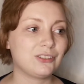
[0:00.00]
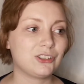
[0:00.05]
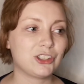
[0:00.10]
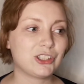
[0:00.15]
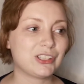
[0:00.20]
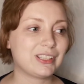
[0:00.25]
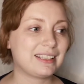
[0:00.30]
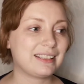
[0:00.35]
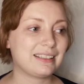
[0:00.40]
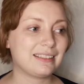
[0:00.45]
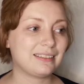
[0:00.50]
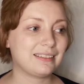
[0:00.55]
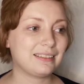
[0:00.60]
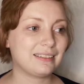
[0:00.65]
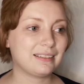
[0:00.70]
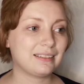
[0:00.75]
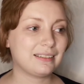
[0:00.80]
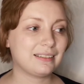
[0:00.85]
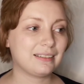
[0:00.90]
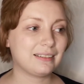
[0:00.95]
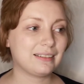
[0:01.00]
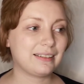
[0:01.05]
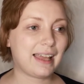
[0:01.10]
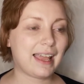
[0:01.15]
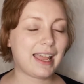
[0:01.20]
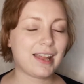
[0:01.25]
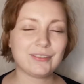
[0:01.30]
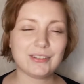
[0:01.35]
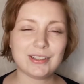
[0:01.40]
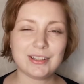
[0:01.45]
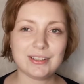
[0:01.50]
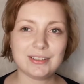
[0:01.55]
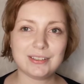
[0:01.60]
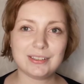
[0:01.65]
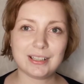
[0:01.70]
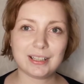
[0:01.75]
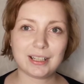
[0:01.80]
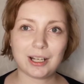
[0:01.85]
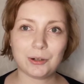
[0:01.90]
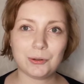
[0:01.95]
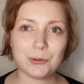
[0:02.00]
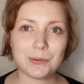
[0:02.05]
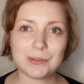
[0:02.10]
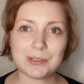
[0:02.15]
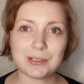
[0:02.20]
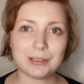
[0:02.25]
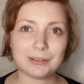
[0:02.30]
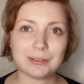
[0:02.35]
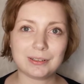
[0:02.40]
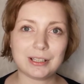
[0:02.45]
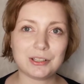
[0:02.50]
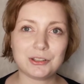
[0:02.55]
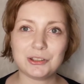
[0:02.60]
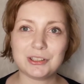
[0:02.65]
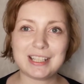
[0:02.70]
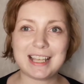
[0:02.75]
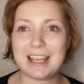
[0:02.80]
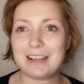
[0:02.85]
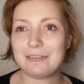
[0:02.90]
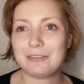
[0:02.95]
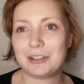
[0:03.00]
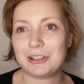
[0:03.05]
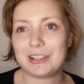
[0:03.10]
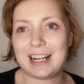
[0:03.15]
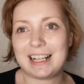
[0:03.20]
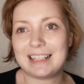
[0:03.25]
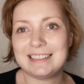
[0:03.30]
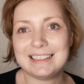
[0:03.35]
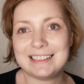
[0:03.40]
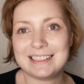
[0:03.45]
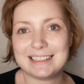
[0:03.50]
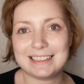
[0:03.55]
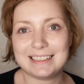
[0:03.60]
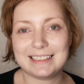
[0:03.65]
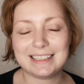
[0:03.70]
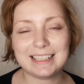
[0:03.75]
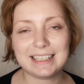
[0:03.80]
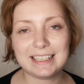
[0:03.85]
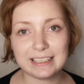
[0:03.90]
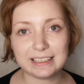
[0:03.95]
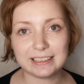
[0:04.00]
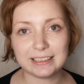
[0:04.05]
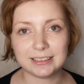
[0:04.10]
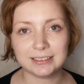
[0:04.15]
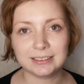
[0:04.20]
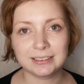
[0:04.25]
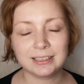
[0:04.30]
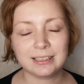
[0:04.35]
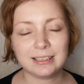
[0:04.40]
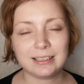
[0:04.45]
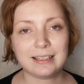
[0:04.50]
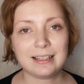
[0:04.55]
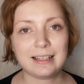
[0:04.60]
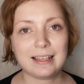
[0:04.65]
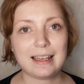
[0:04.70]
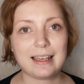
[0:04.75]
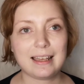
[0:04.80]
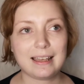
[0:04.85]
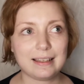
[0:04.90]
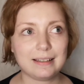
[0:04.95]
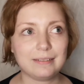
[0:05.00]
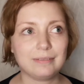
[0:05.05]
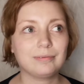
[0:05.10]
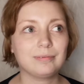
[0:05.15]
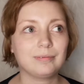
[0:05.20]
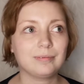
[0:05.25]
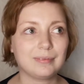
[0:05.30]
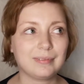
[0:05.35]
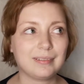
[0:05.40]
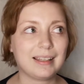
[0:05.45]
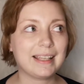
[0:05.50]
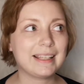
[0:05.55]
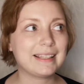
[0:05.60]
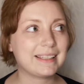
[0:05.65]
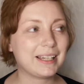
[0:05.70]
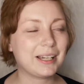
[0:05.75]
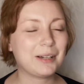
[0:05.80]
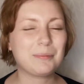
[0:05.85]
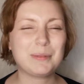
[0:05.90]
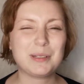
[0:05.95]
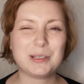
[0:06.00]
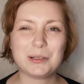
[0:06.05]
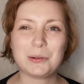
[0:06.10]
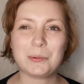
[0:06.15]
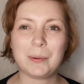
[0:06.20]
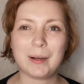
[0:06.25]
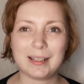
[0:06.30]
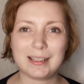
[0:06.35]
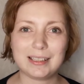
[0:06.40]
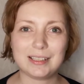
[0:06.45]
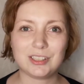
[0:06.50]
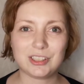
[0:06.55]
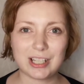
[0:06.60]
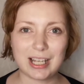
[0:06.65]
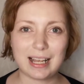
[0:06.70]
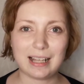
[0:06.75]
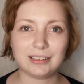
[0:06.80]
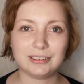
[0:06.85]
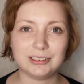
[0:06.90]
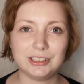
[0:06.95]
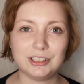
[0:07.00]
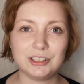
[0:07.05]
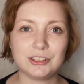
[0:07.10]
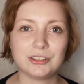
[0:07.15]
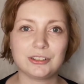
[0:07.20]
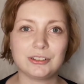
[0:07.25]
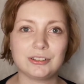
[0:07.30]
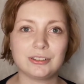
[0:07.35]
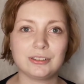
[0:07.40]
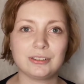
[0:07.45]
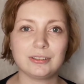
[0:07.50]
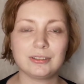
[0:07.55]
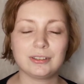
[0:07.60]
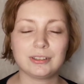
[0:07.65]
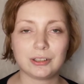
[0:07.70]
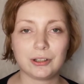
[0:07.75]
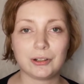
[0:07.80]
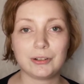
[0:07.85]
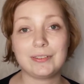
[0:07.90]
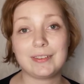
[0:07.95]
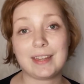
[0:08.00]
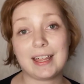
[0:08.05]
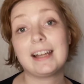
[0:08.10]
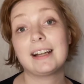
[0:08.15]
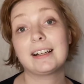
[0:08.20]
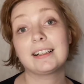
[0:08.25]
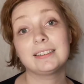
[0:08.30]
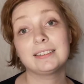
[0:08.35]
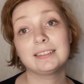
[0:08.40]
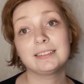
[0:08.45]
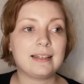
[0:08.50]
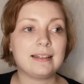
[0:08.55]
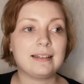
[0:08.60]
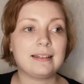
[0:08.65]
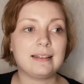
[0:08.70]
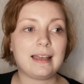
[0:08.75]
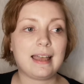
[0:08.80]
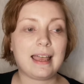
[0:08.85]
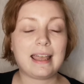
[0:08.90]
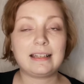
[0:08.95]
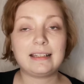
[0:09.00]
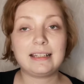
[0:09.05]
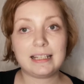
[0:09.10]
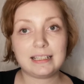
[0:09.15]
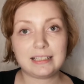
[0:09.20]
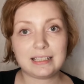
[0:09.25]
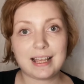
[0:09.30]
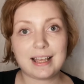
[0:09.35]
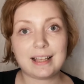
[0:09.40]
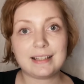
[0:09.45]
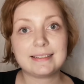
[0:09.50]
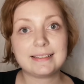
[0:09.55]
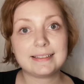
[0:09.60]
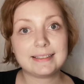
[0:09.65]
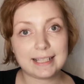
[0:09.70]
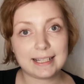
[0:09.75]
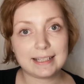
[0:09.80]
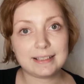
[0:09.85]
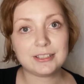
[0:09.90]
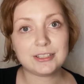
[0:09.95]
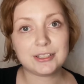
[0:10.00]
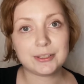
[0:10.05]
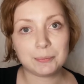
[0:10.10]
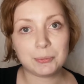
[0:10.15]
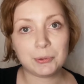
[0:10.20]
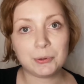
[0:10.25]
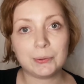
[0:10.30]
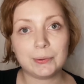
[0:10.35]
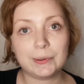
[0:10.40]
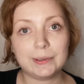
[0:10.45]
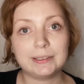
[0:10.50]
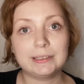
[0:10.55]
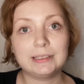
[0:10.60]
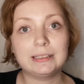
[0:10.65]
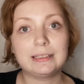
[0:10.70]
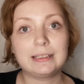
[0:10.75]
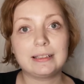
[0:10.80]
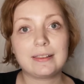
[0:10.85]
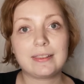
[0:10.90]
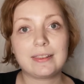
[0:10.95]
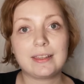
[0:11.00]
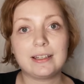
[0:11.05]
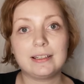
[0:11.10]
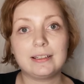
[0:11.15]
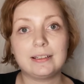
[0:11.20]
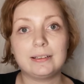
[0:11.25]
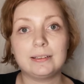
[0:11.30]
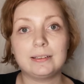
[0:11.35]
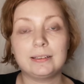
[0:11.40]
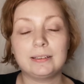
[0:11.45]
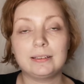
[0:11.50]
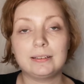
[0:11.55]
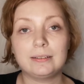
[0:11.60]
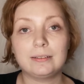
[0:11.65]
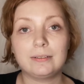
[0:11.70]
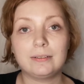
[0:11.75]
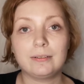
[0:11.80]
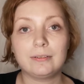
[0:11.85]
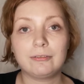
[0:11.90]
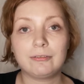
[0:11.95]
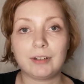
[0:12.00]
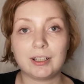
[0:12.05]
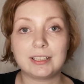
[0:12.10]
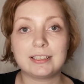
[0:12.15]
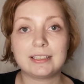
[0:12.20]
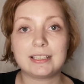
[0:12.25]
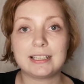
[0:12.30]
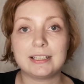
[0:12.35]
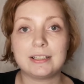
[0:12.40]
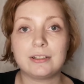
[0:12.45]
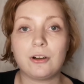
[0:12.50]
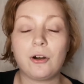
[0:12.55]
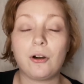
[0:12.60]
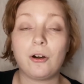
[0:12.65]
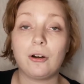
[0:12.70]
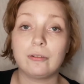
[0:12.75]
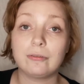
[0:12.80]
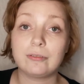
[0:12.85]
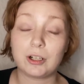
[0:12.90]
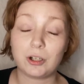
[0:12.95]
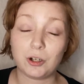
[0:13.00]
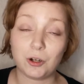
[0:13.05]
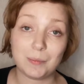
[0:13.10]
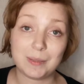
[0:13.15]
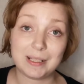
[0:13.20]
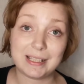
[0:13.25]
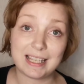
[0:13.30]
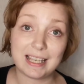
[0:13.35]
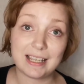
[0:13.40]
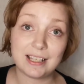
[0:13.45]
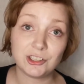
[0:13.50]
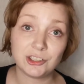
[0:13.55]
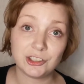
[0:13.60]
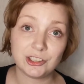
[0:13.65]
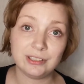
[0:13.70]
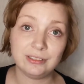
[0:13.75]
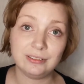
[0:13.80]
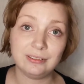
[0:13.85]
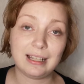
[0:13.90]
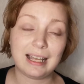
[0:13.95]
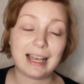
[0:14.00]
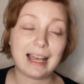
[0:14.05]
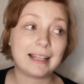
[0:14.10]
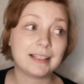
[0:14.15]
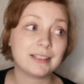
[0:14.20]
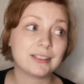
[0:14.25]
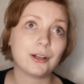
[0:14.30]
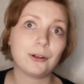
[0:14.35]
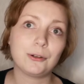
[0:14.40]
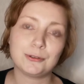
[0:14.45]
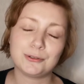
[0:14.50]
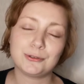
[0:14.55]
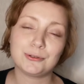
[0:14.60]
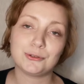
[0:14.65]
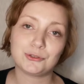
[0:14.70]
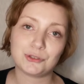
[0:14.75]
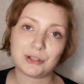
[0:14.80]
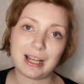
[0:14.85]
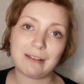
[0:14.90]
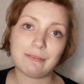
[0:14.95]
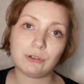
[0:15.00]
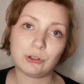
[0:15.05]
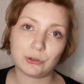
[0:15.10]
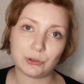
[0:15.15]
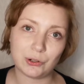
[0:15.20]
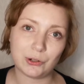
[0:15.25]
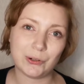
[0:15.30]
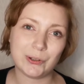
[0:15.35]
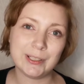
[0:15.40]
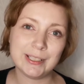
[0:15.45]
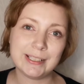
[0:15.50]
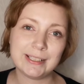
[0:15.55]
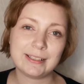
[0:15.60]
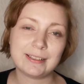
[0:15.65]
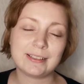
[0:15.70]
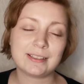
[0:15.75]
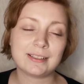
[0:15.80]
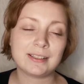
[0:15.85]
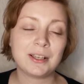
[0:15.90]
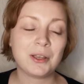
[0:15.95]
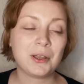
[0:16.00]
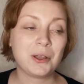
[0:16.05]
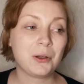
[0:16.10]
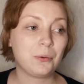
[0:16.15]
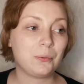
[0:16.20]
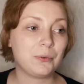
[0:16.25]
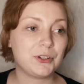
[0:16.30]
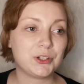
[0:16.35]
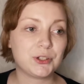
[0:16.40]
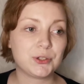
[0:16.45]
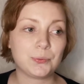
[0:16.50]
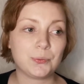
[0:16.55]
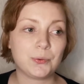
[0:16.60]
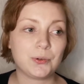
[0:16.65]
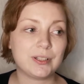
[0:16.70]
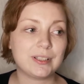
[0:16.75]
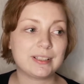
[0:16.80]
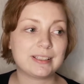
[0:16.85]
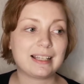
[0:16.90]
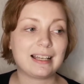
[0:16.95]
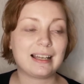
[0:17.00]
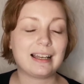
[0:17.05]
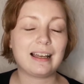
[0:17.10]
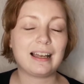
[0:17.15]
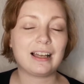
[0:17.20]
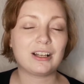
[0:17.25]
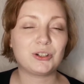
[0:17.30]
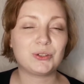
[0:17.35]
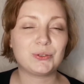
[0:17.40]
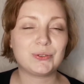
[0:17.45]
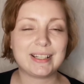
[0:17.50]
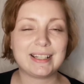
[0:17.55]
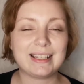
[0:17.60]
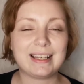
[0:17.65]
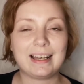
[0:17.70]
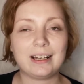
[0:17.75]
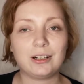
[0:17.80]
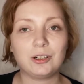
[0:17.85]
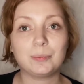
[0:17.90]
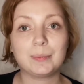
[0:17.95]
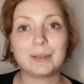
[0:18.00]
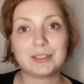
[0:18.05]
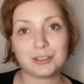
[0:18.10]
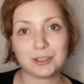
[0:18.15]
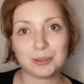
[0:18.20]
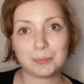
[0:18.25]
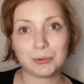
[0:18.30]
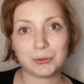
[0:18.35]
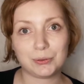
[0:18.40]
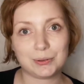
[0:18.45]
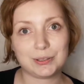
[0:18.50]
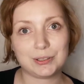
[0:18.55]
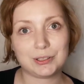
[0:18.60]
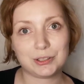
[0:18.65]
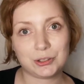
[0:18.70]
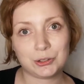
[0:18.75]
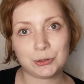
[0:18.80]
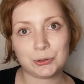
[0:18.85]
just everything that goes that you take for granted here, it ended up being quite a challenge down there. The NHS did support the funding of accommodation and also travel costs, which was a great help and support